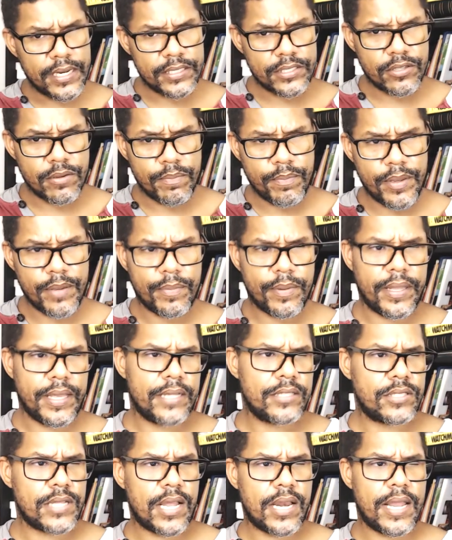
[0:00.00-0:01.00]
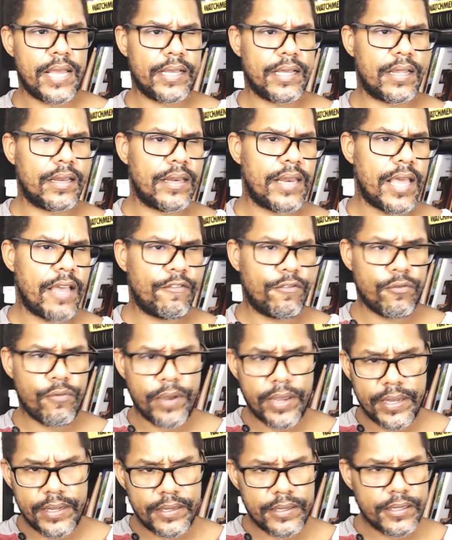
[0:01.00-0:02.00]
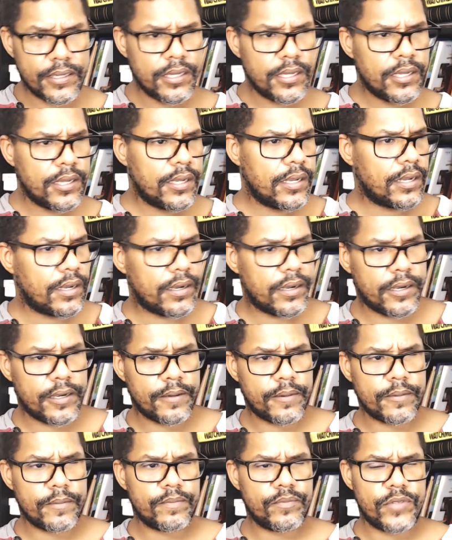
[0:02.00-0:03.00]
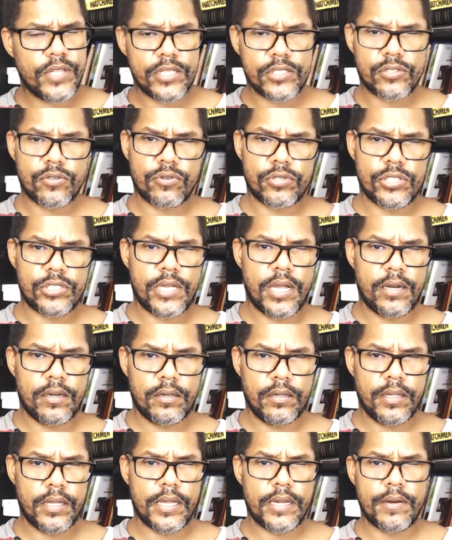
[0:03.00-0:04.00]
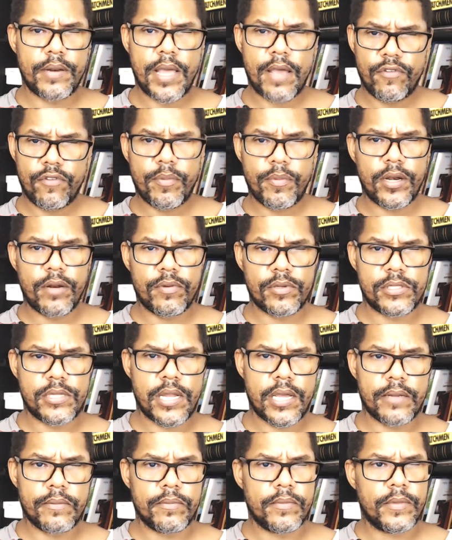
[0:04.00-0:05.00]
some people in like a left-wing Discord channel, and everybody was like,